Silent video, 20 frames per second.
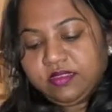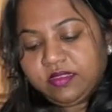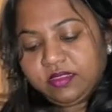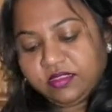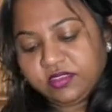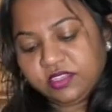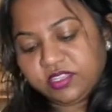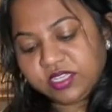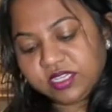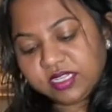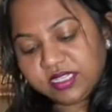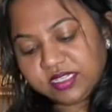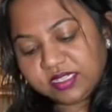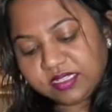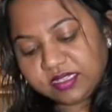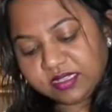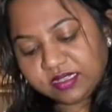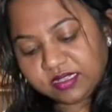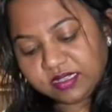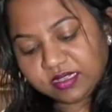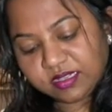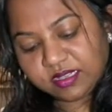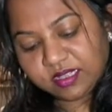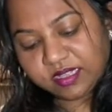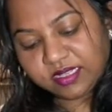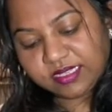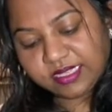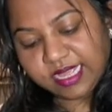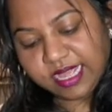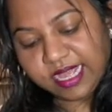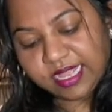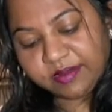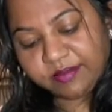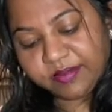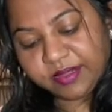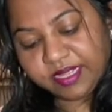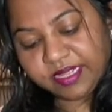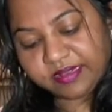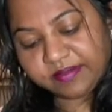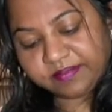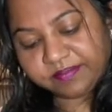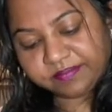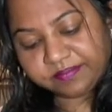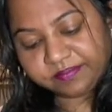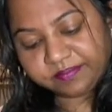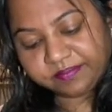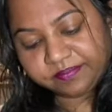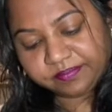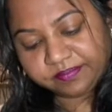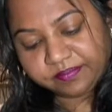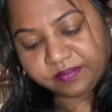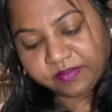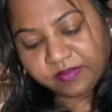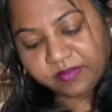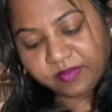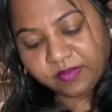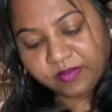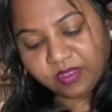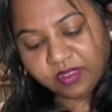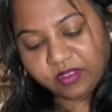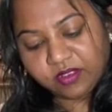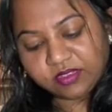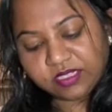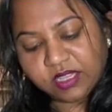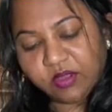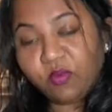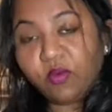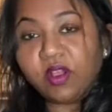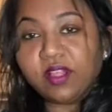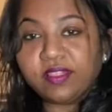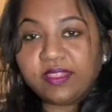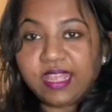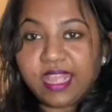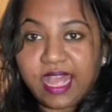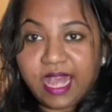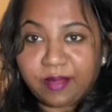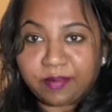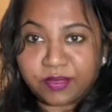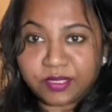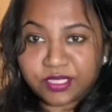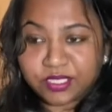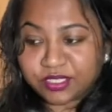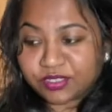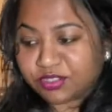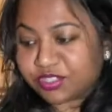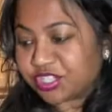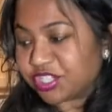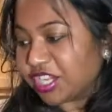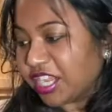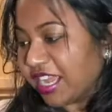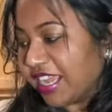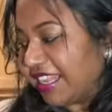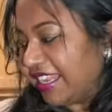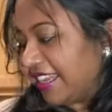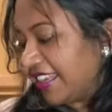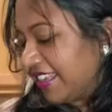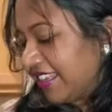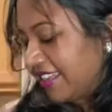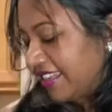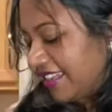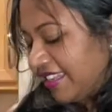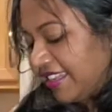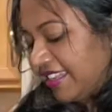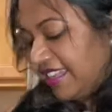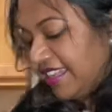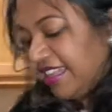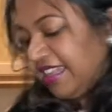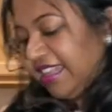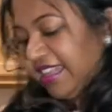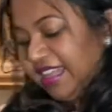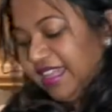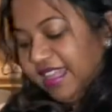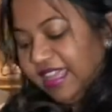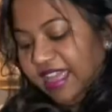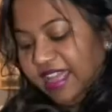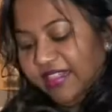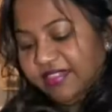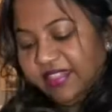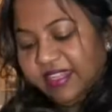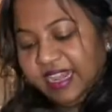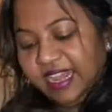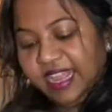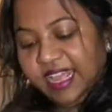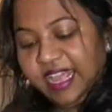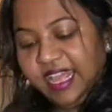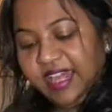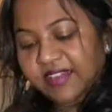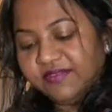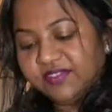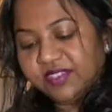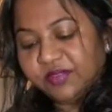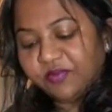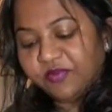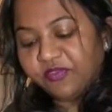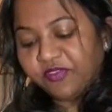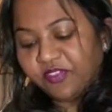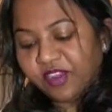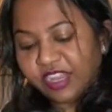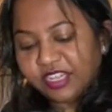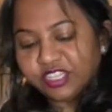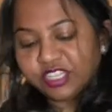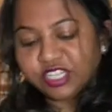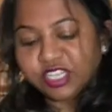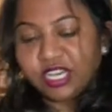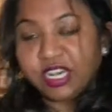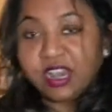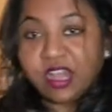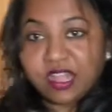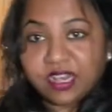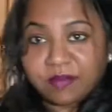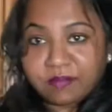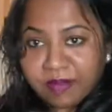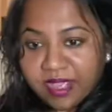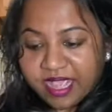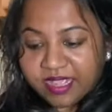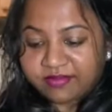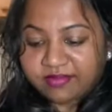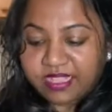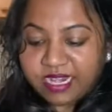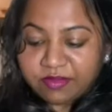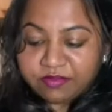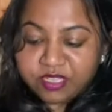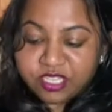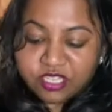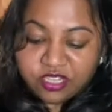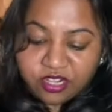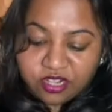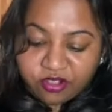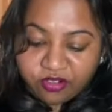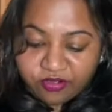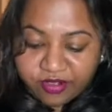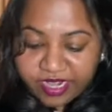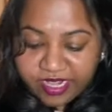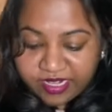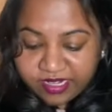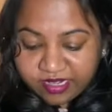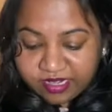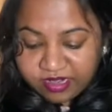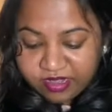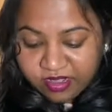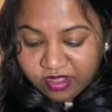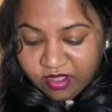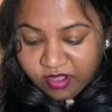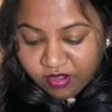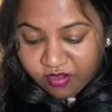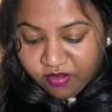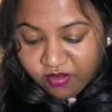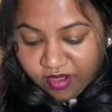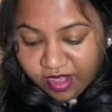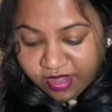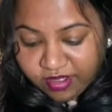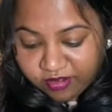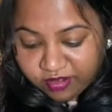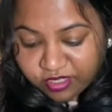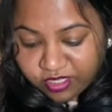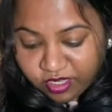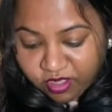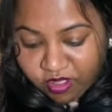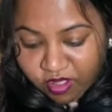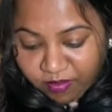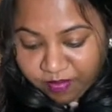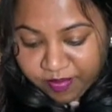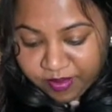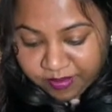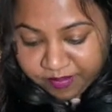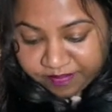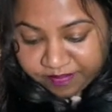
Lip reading: Just a tad bit because I want the apples to shine. And then I have some fresh nutmeg that I'm just going to grate right on top.